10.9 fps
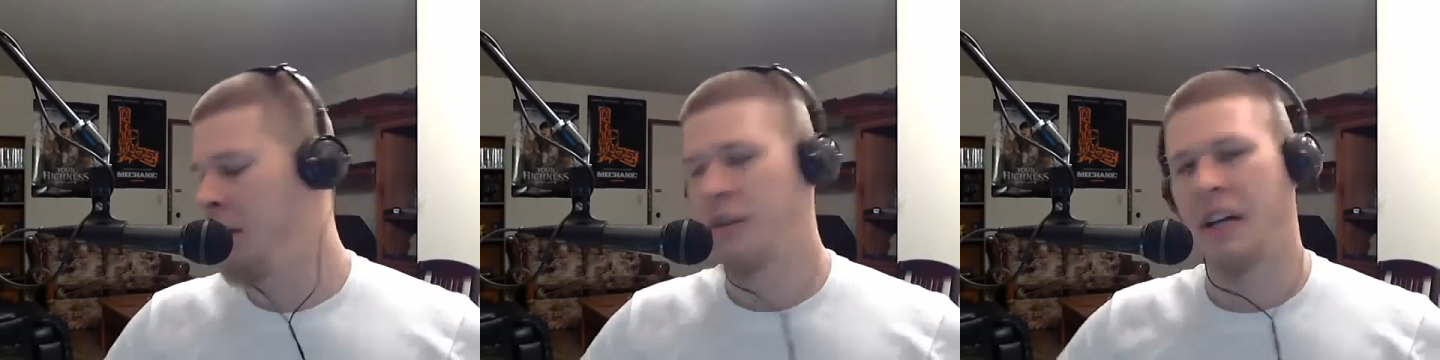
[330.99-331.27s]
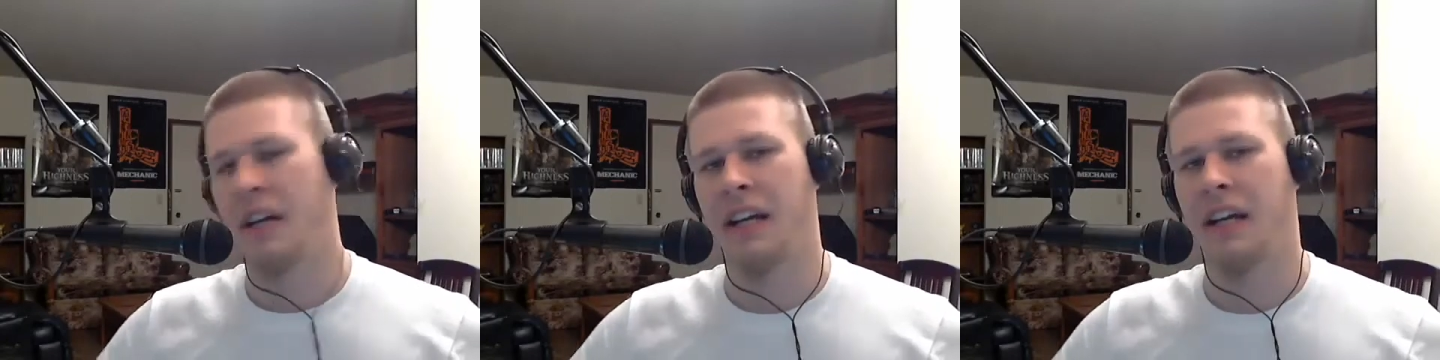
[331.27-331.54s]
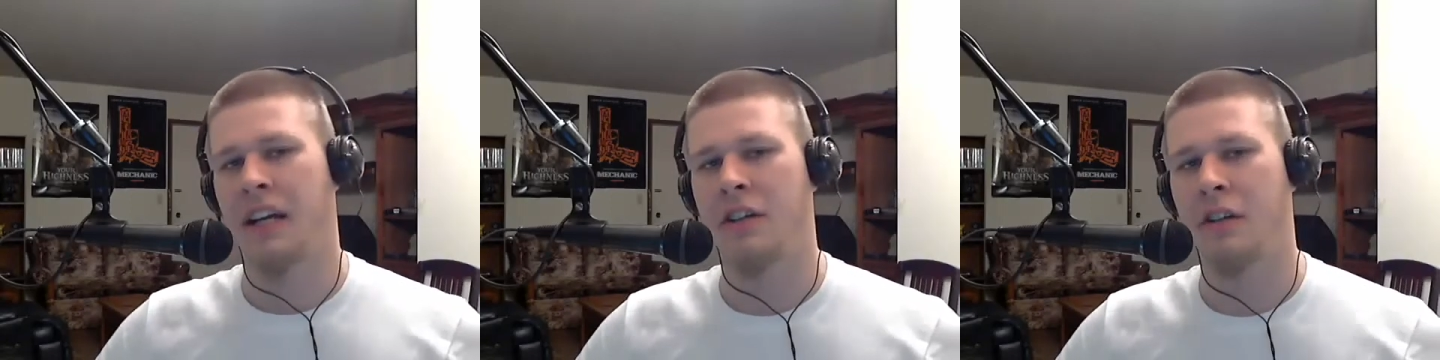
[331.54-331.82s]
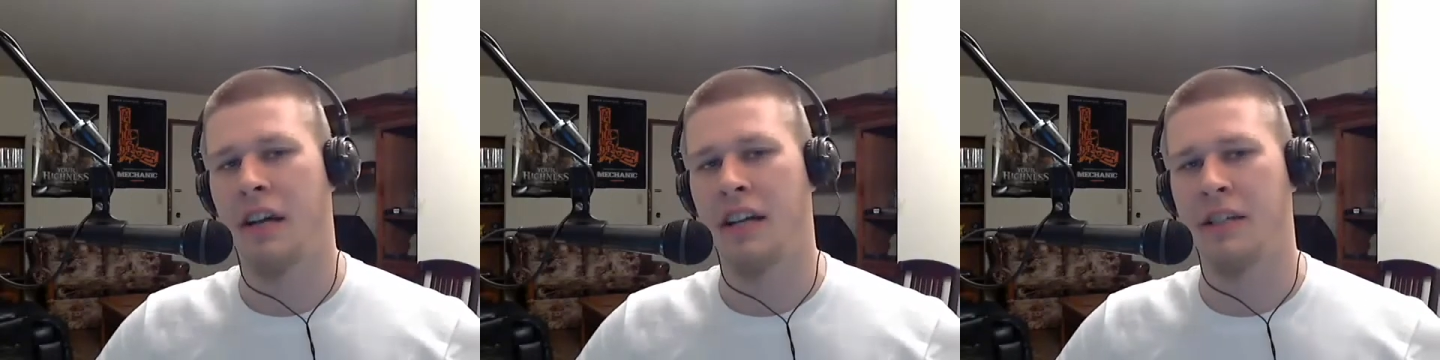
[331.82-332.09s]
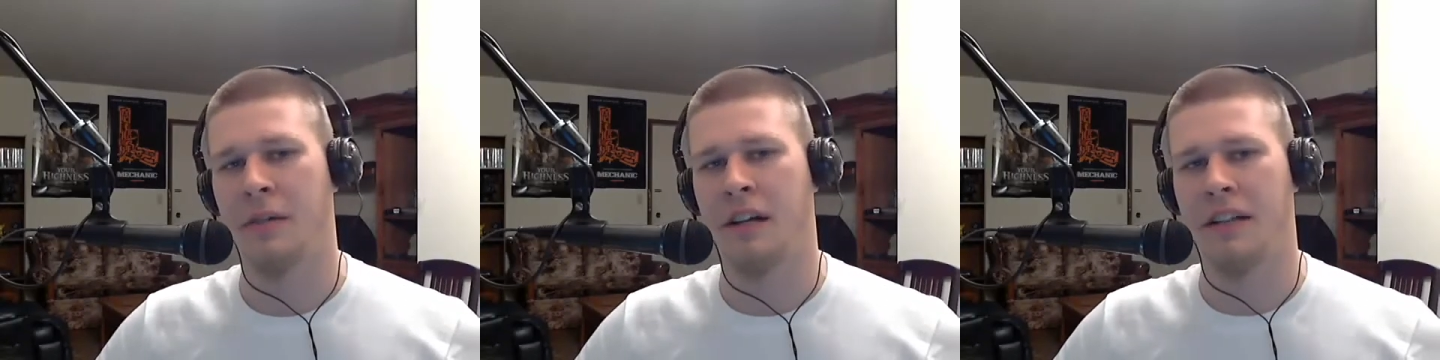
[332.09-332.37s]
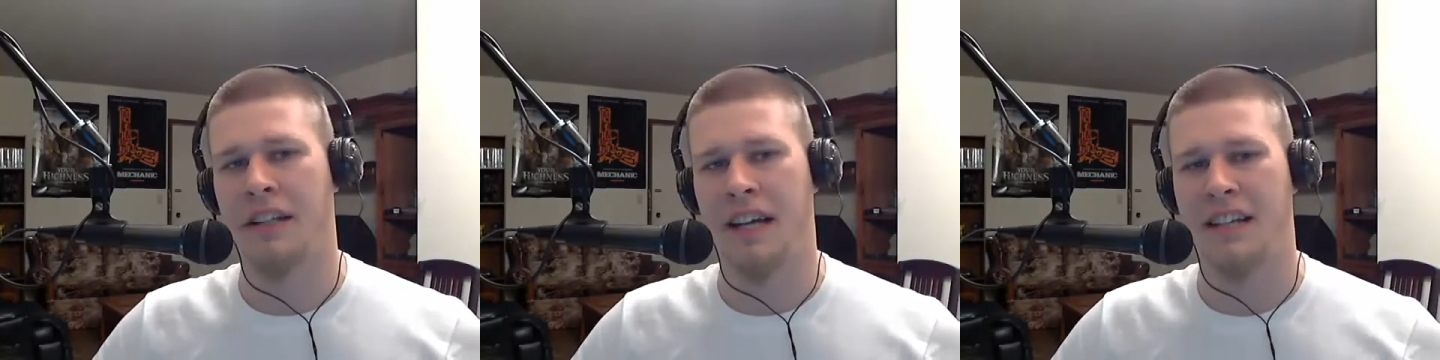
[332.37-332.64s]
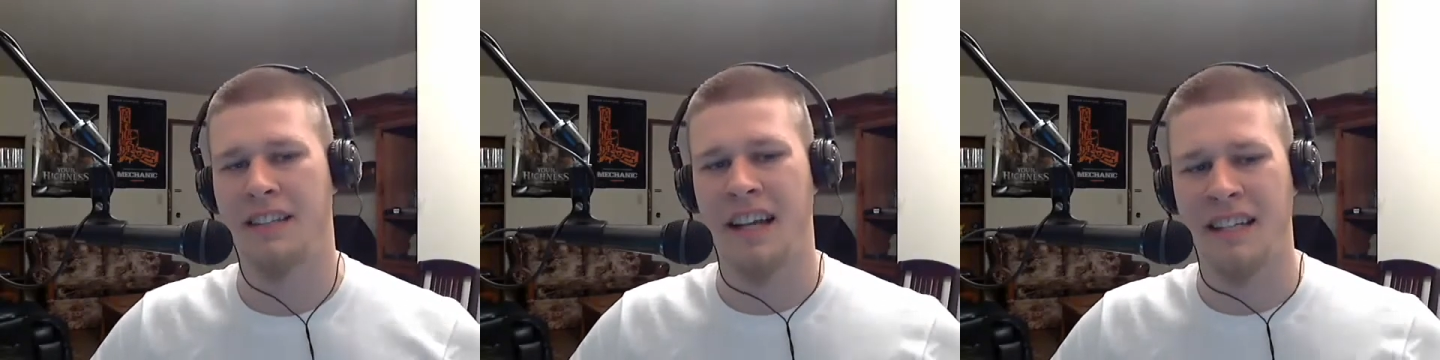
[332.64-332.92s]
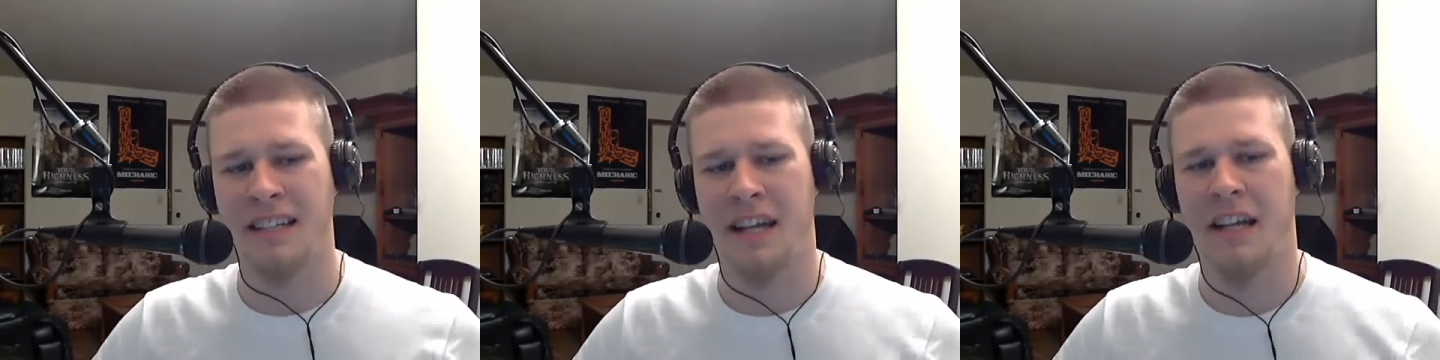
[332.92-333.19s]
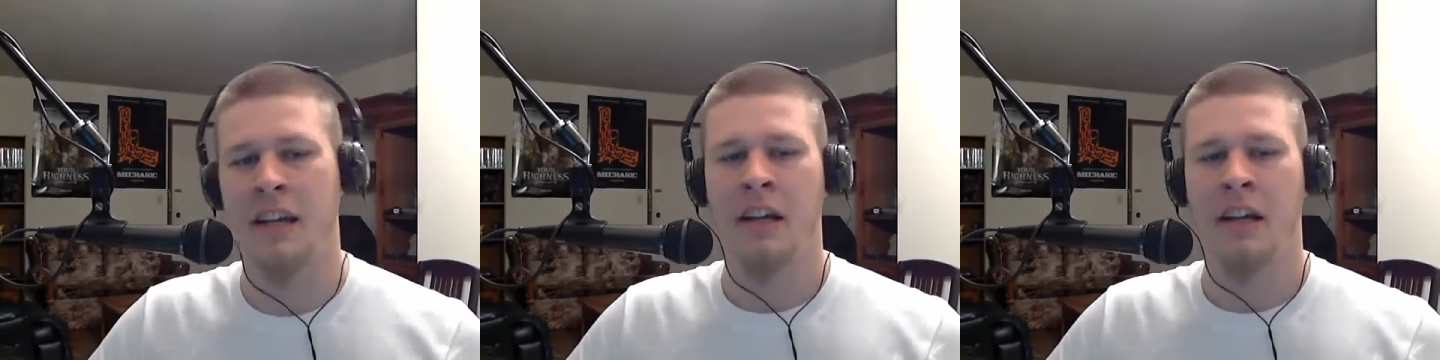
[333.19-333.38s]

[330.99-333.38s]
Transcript: so I can show you guys around that. Because like I said,